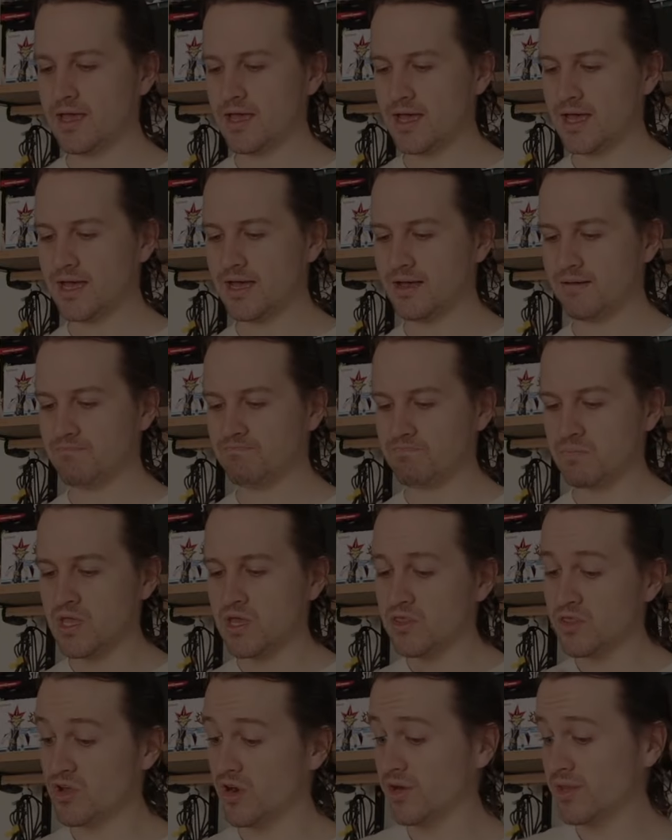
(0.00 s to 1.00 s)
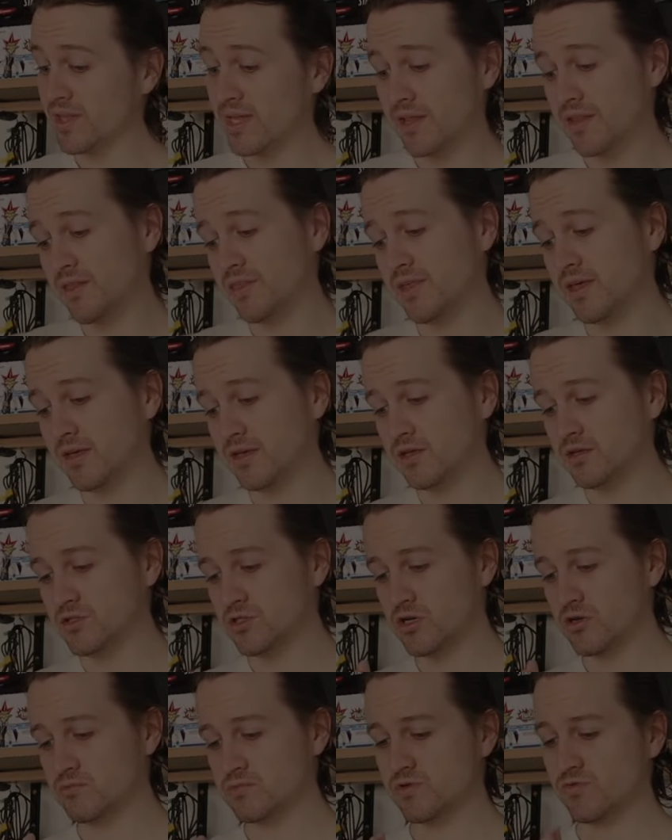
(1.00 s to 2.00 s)
The only other thing in
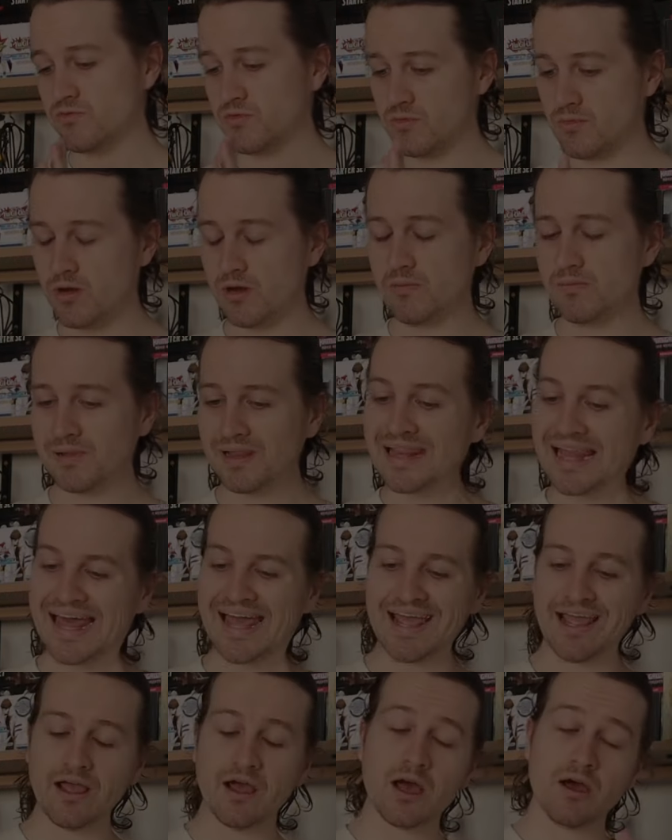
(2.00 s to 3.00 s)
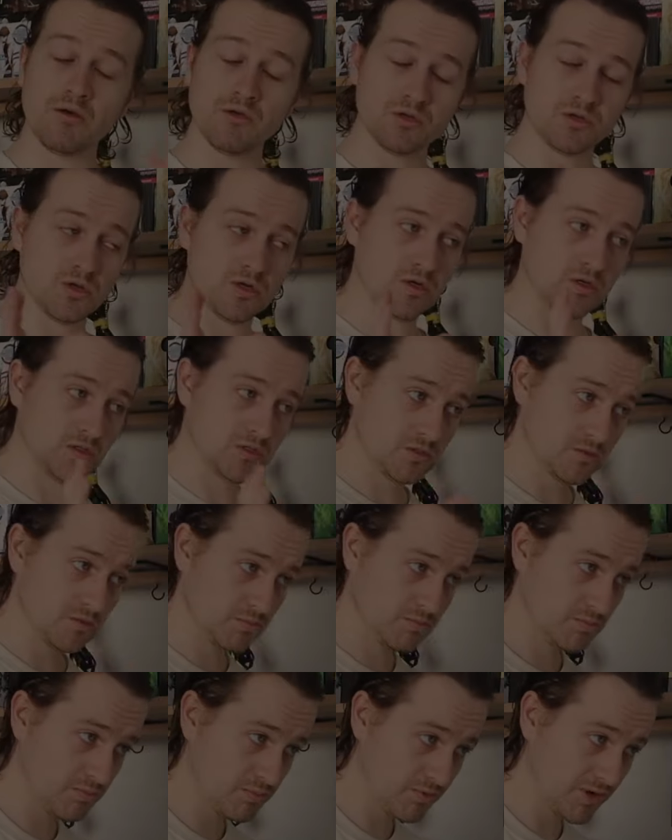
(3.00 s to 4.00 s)
terms of Remote Play, I will talk
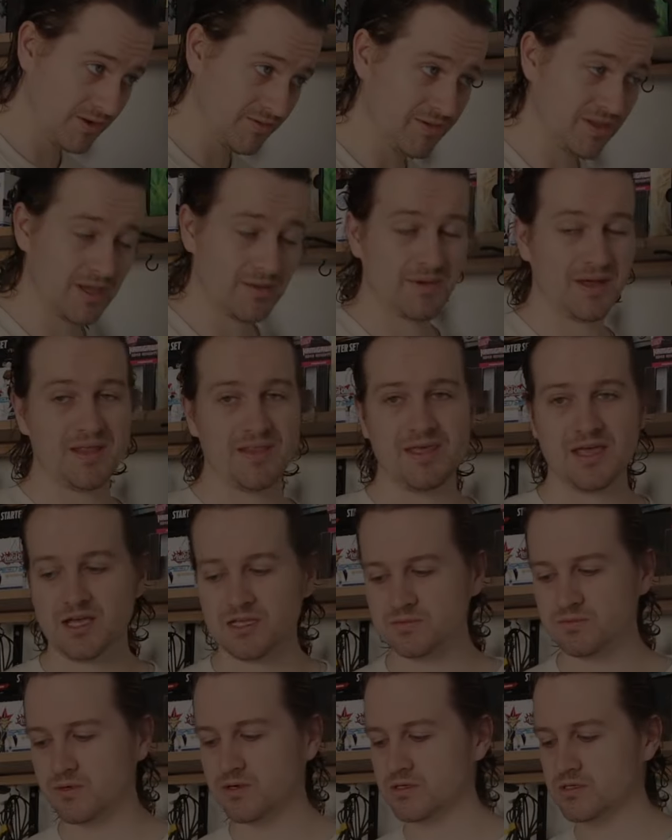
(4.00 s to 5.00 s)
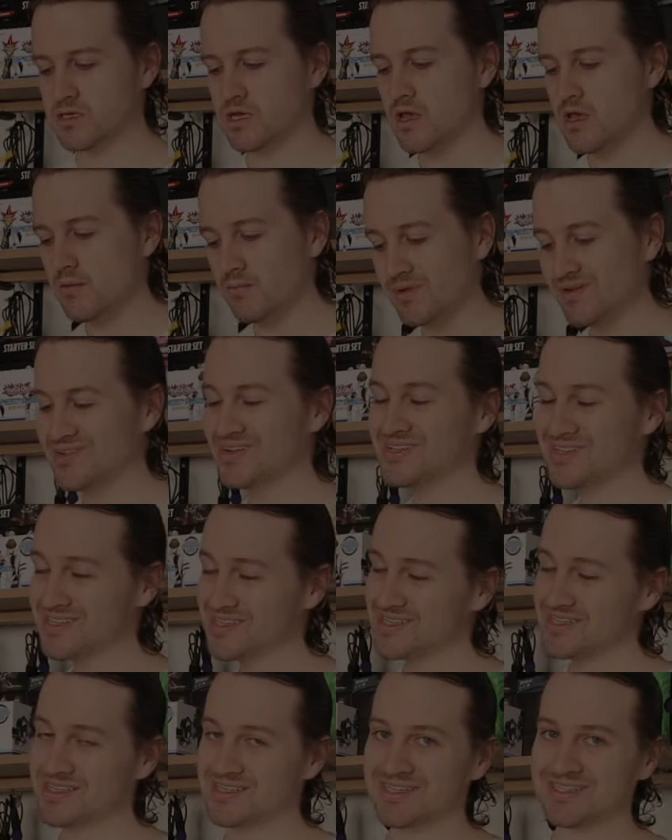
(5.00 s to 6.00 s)
briefly about the Xbox, because
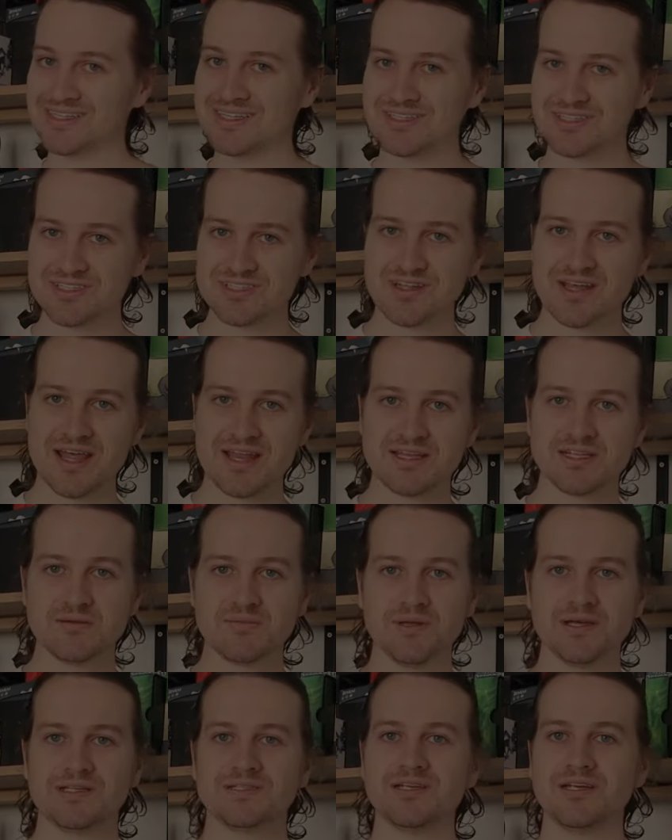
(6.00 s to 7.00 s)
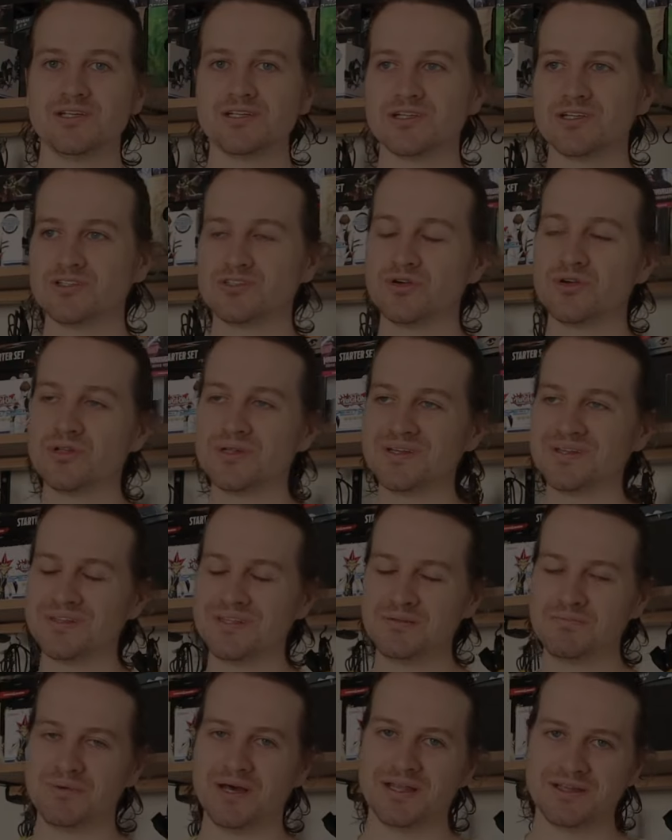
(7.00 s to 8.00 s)
this is designed as a PlayStation controller,
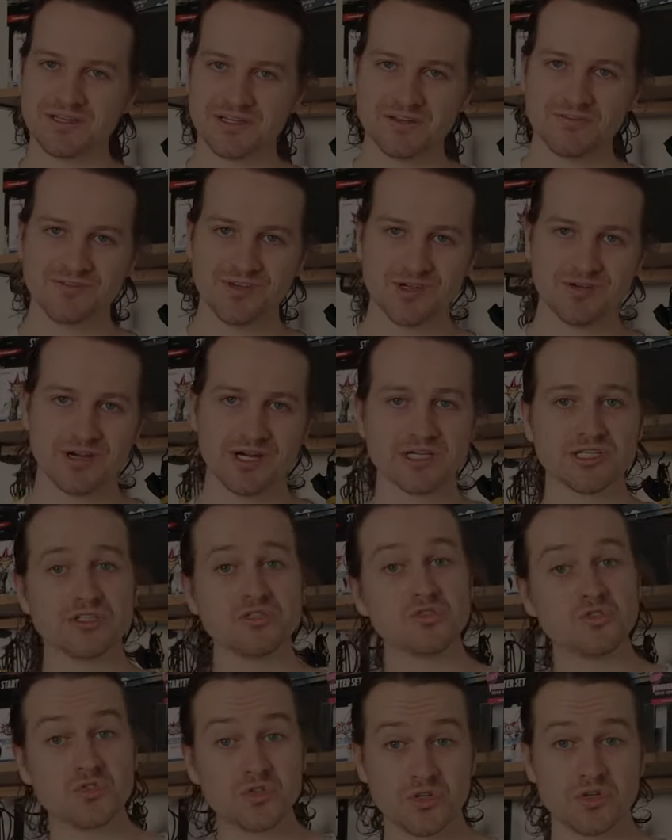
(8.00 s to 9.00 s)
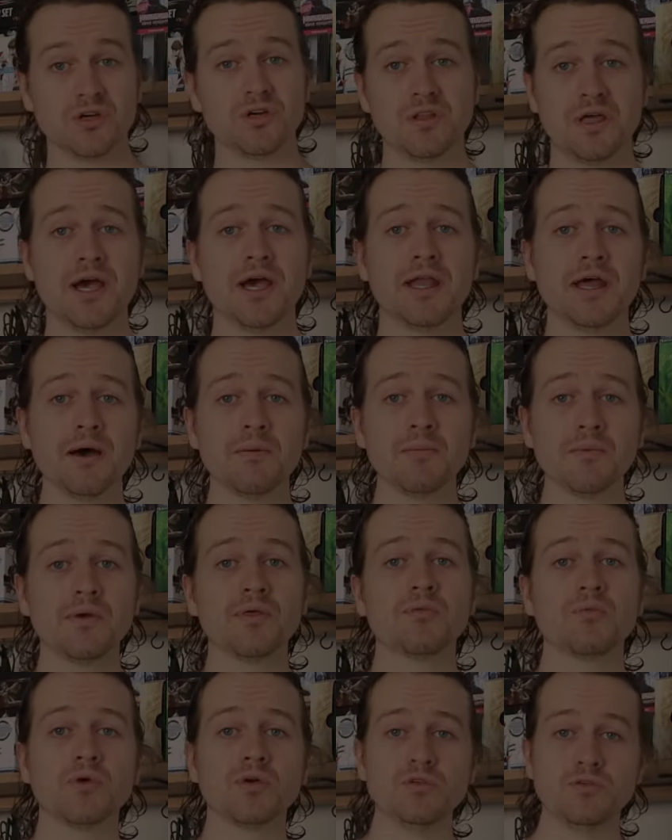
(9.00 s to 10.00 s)
the button configurations do not line up
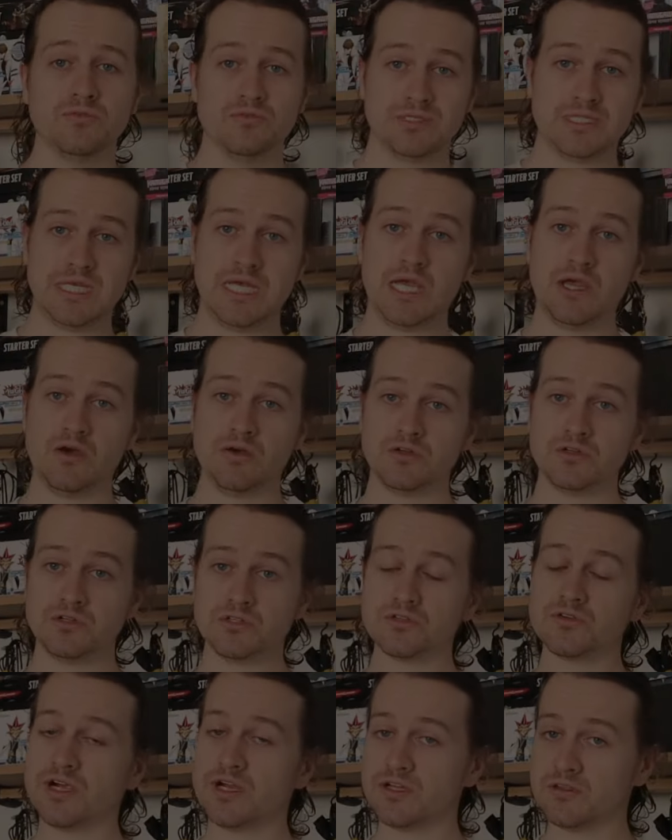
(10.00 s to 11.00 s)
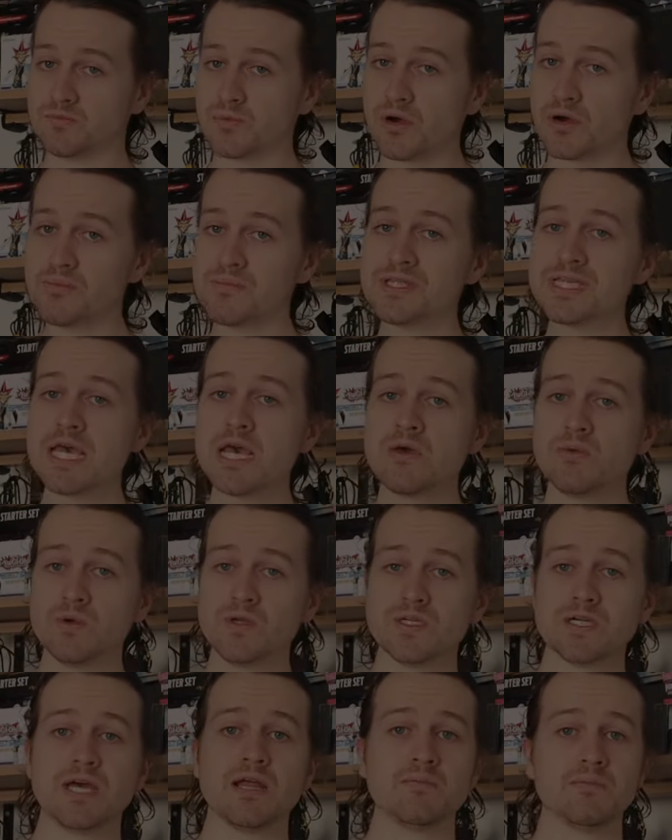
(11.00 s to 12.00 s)
with what you will see on your screen as prompts,
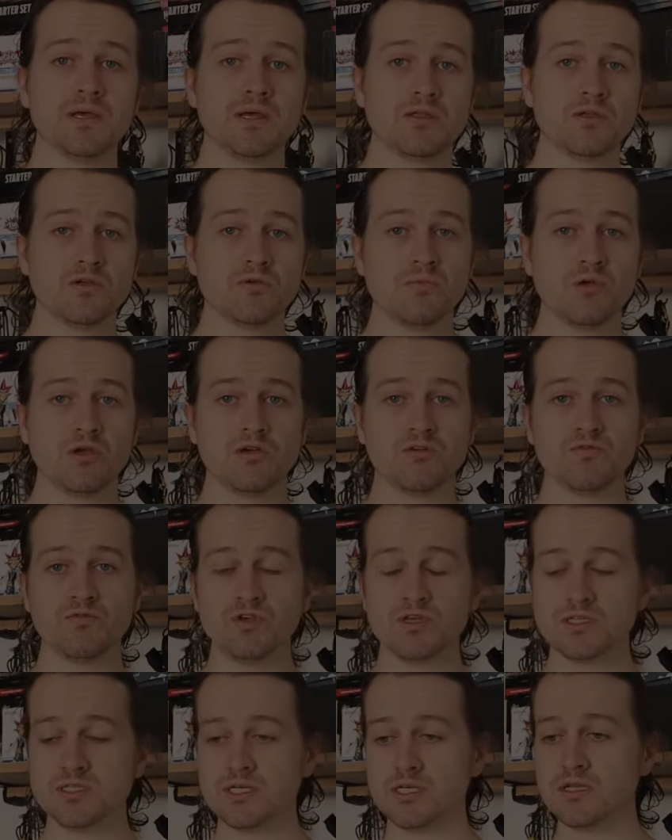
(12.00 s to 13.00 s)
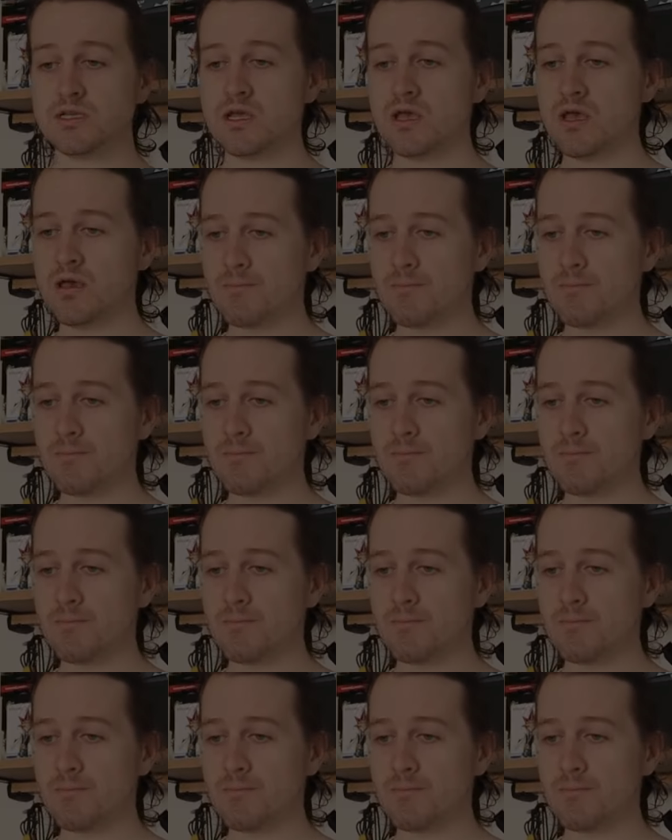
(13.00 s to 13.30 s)
which can be a little bit confusing.